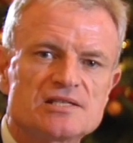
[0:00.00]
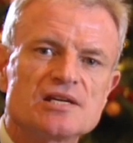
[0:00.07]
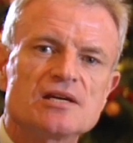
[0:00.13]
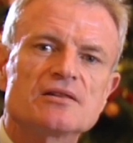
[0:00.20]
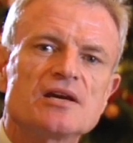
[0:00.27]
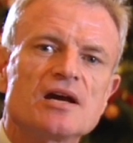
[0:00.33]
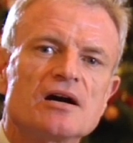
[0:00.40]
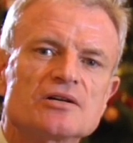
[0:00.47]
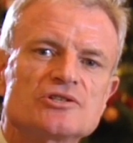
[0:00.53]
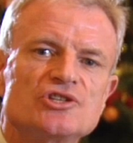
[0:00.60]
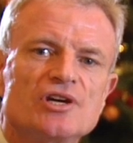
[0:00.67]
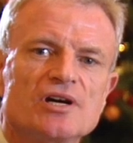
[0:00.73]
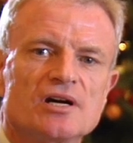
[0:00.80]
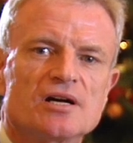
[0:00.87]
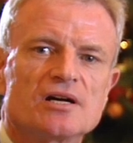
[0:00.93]
This year the
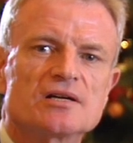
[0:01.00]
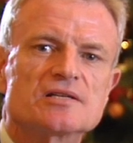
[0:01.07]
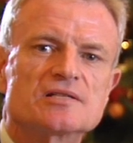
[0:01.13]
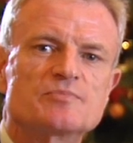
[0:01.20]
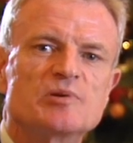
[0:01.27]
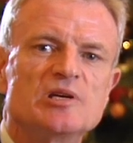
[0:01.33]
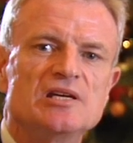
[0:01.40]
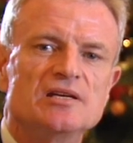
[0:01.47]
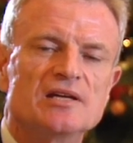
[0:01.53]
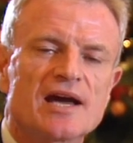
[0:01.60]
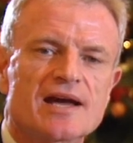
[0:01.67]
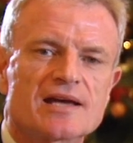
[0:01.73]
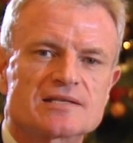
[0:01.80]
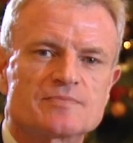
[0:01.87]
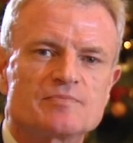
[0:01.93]
RGR has been
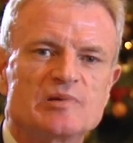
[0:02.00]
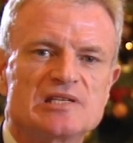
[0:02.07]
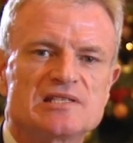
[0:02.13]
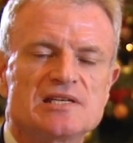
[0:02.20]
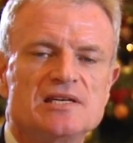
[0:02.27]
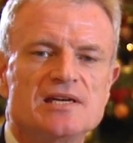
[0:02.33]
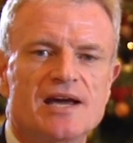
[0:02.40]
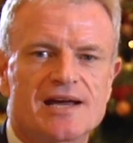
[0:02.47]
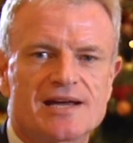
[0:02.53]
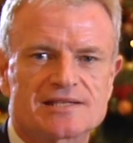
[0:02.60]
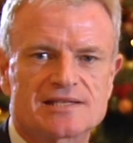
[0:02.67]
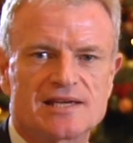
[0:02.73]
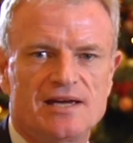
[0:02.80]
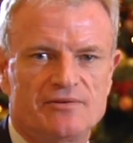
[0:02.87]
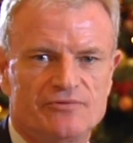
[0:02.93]
as busy
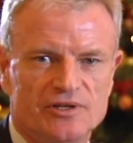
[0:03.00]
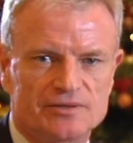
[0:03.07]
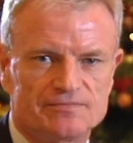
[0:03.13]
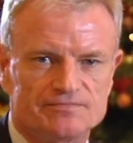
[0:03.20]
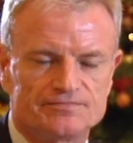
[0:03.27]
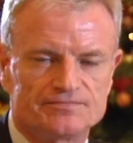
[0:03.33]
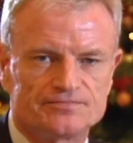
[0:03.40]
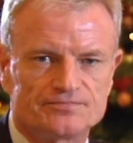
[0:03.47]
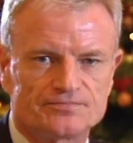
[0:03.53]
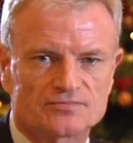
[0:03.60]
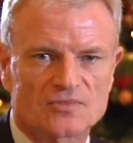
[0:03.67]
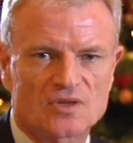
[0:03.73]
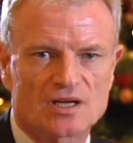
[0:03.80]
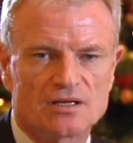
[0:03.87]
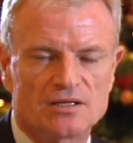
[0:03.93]
as ever.
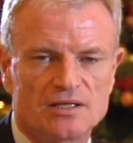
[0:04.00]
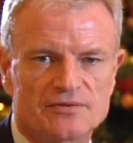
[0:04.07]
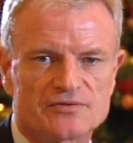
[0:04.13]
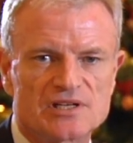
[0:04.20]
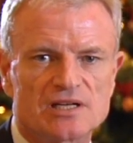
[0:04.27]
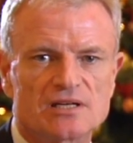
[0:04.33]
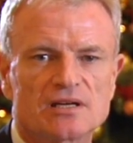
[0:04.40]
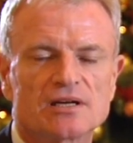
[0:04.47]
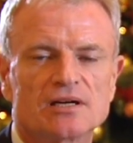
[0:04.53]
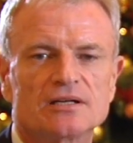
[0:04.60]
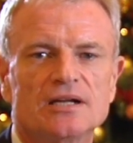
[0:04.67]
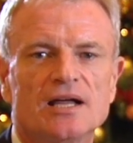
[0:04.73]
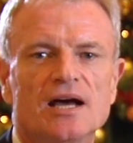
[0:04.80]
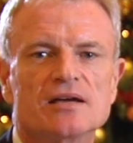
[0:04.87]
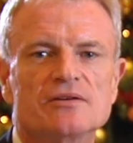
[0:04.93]
Lieutenant
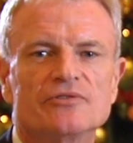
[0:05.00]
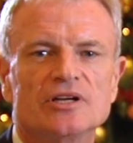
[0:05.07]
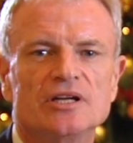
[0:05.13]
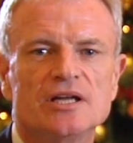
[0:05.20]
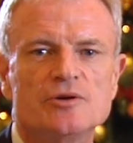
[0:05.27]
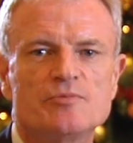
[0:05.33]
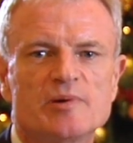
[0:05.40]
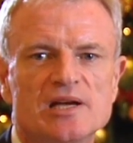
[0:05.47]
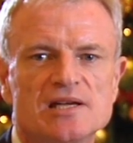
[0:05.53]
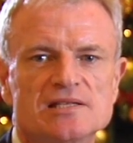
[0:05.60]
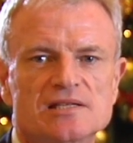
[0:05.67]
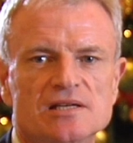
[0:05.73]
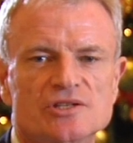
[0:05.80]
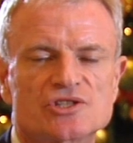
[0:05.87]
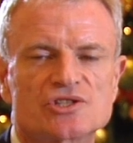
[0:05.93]
Colonel Ivor
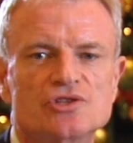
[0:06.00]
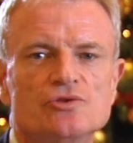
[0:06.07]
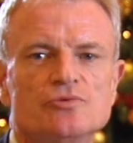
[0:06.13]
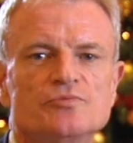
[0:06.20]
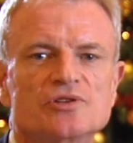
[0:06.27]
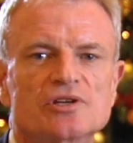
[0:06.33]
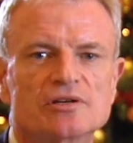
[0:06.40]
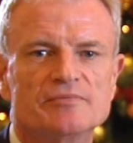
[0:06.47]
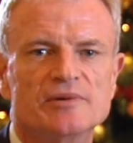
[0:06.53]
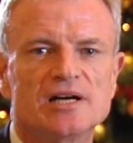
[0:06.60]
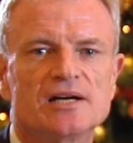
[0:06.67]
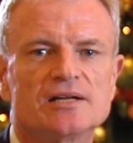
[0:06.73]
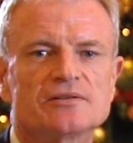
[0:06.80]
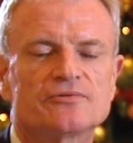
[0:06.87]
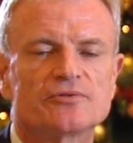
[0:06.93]
Lopez assumed
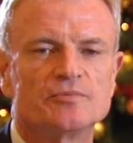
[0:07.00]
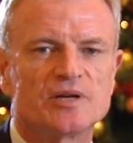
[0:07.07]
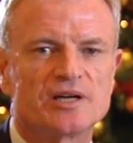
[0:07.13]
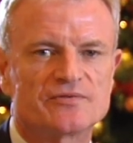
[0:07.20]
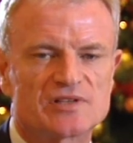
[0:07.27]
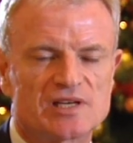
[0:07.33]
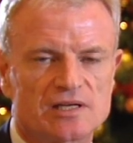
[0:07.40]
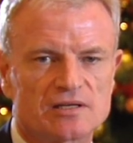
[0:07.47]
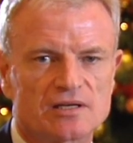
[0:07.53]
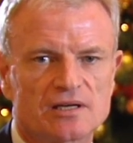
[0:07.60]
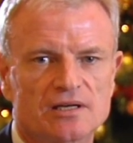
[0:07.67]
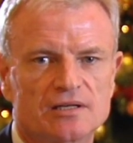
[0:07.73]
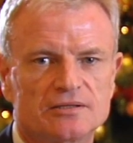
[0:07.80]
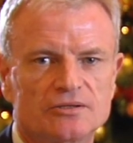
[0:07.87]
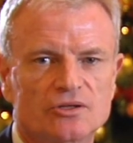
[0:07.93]
command from
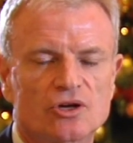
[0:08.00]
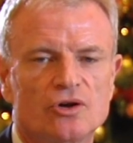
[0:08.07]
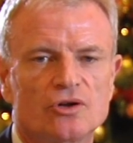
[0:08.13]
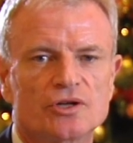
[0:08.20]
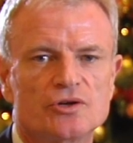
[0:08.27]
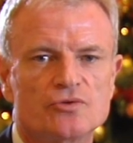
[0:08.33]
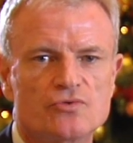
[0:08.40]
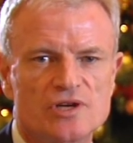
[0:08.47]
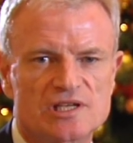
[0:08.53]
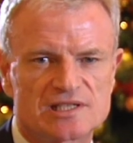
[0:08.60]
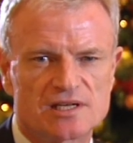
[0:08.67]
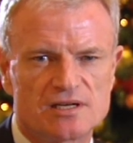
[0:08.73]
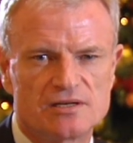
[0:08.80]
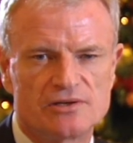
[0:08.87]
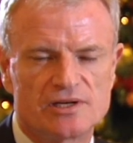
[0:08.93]
Lieutenant Colonel Colin
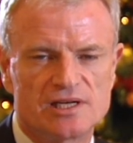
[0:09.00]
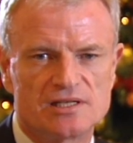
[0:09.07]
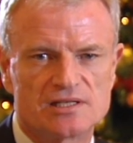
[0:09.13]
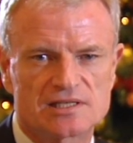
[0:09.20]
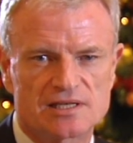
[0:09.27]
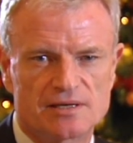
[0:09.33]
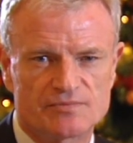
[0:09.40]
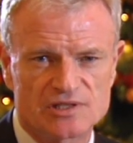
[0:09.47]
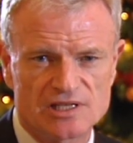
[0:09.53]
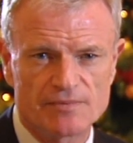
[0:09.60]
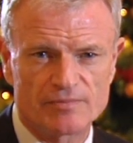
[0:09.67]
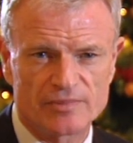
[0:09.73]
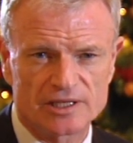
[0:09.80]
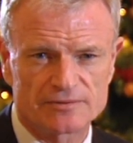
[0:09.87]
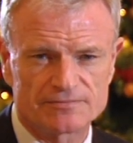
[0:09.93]
Risso in
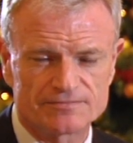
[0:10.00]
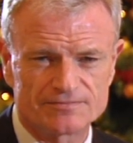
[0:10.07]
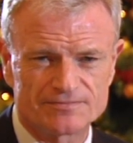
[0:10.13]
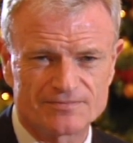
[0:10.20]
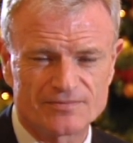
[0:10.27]
September.